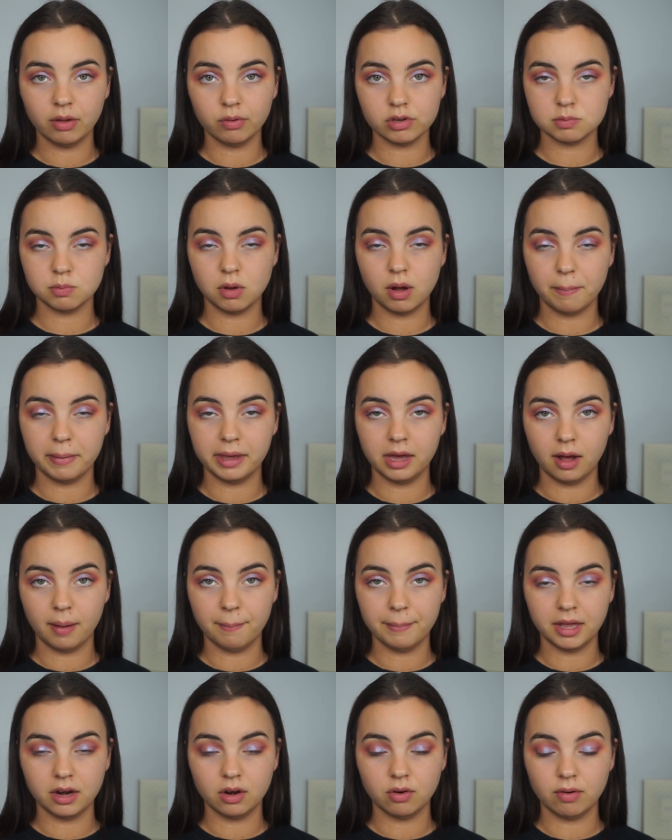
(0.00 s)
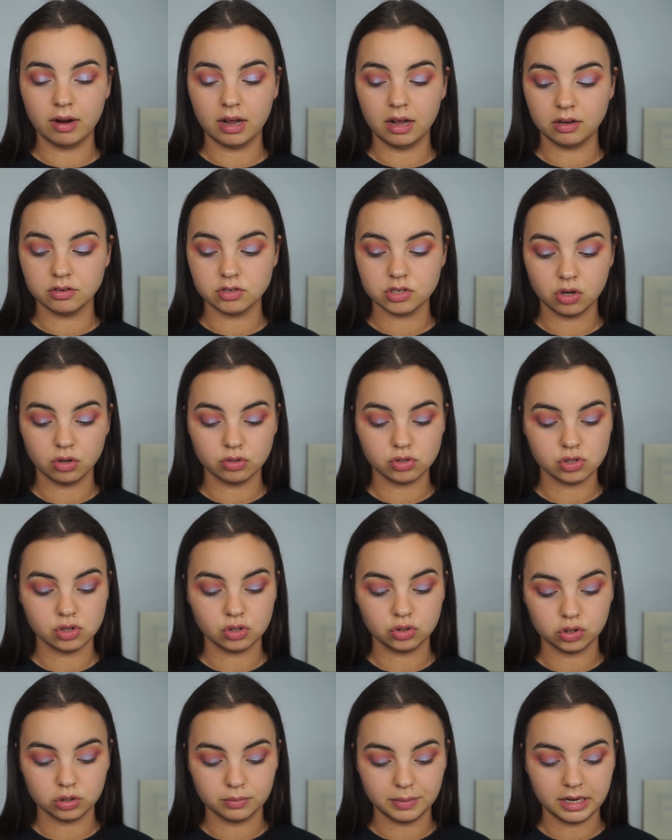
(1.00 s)
that was popping up and around on
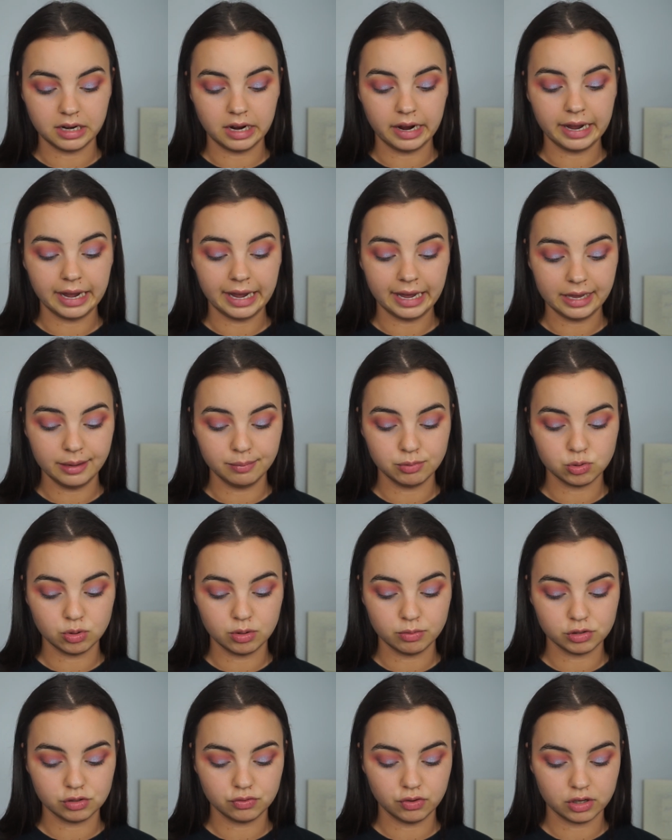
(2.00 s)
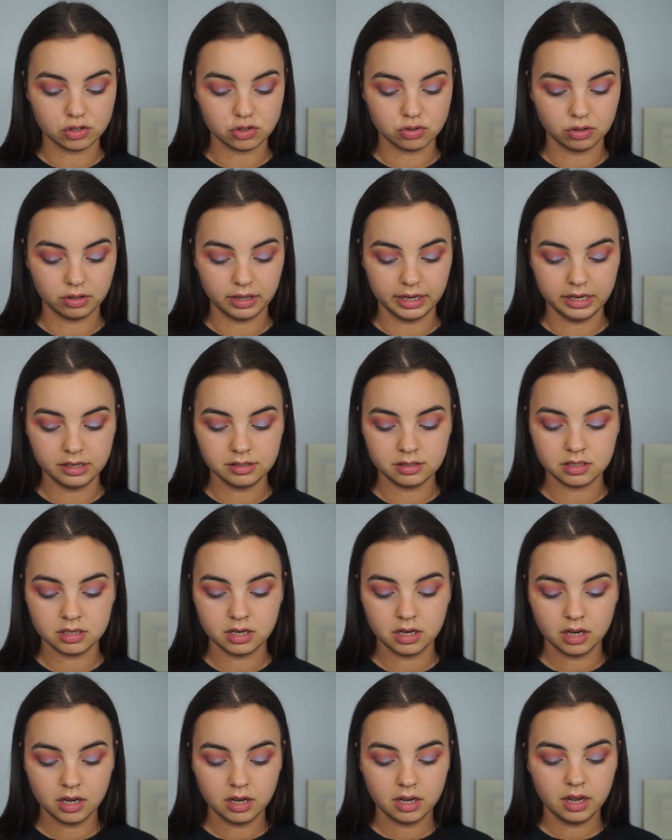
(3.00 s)
social media heaps when it was first released.
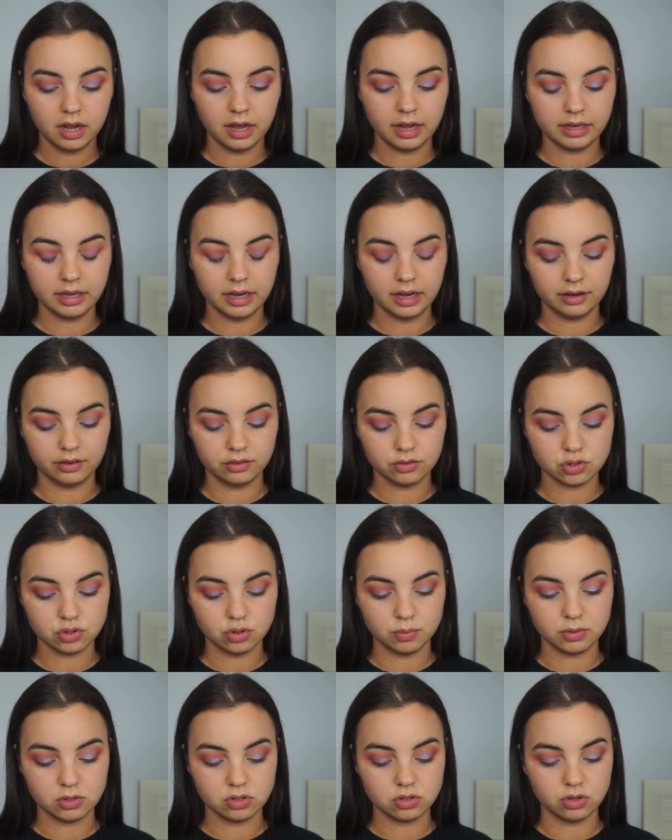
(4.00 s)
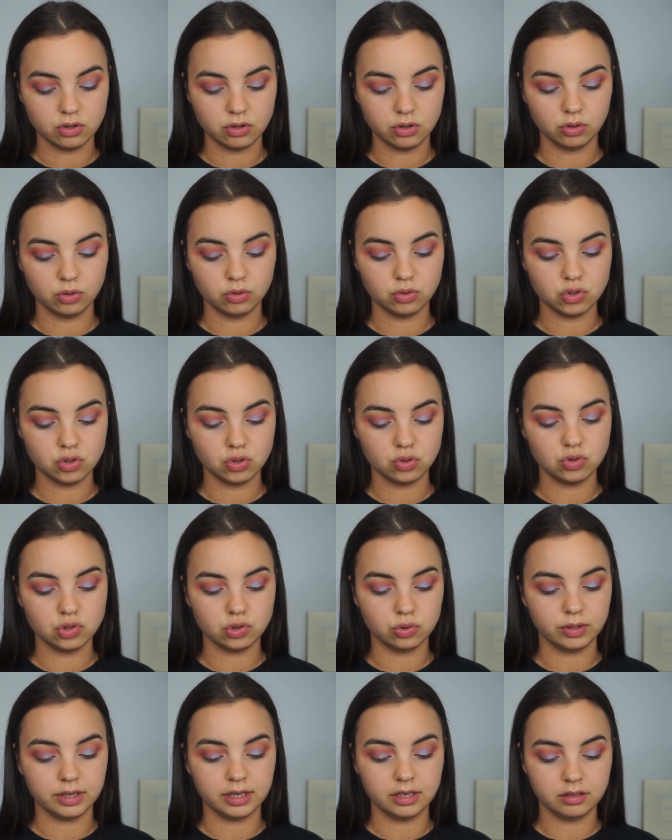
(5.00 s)
Again, super slow to
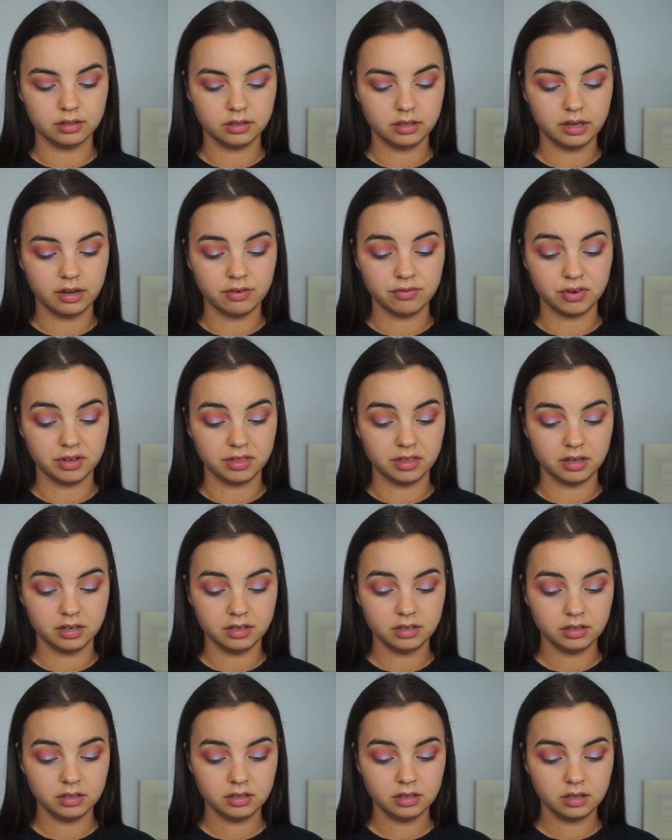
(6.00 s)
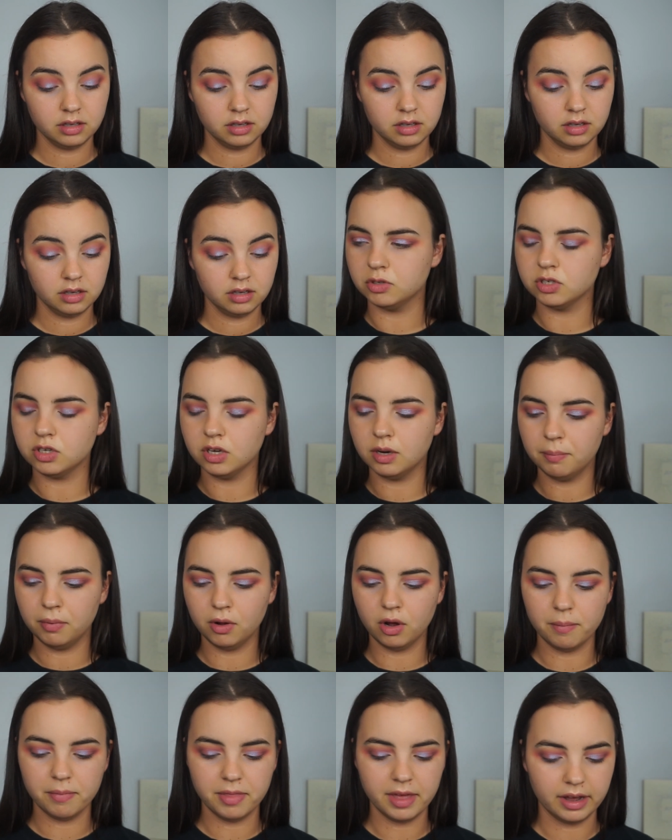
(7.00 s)
join everything. Just gonna
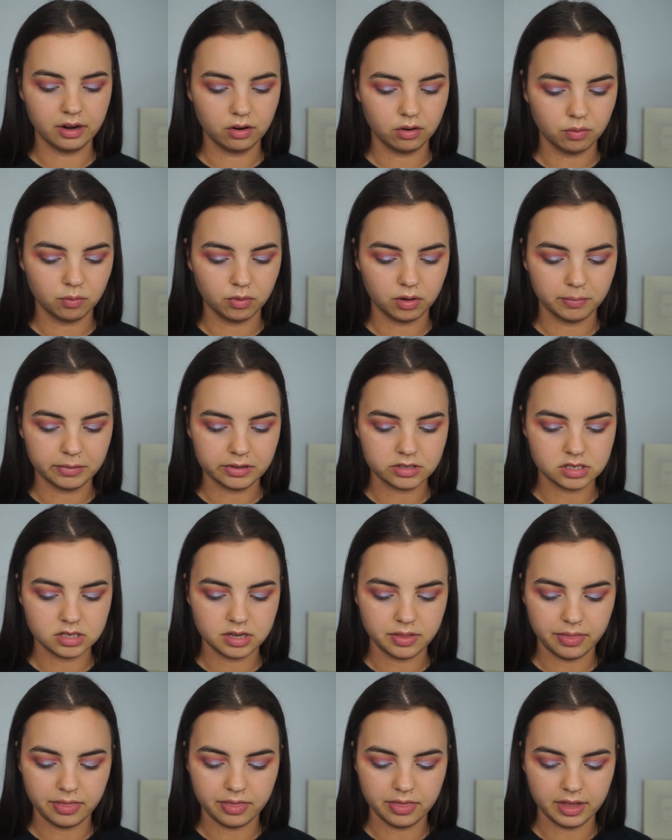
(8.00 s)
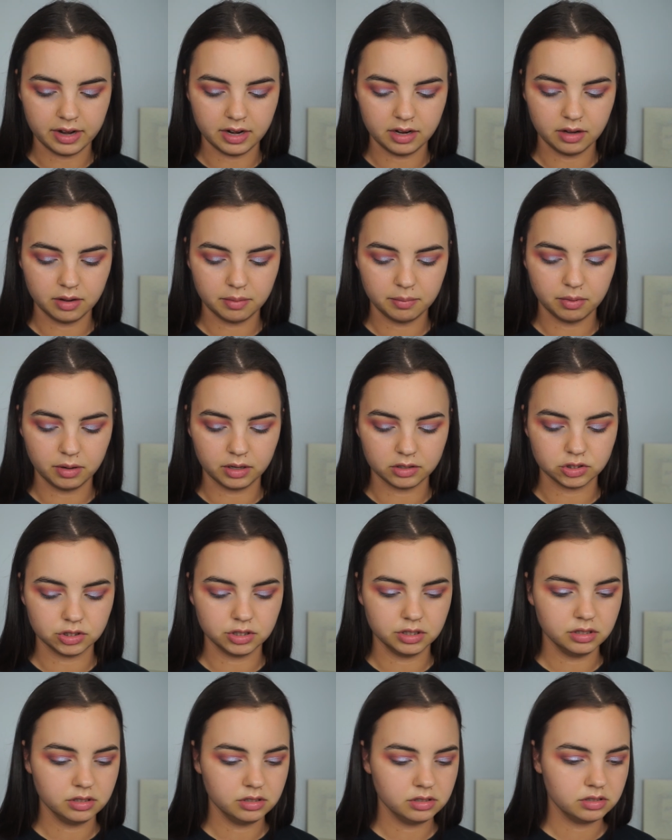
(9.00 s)
pop that on one of my synthetic
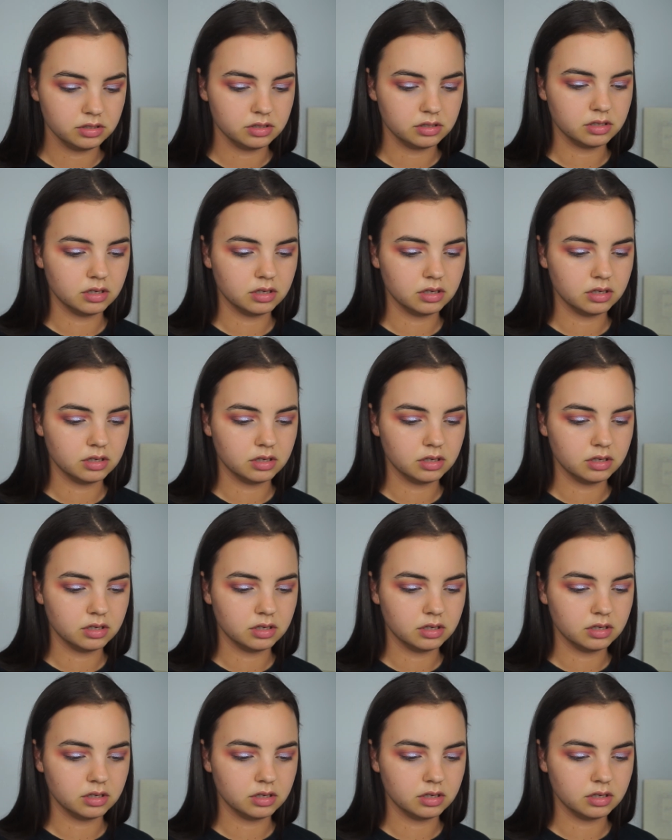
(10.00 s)
brushes.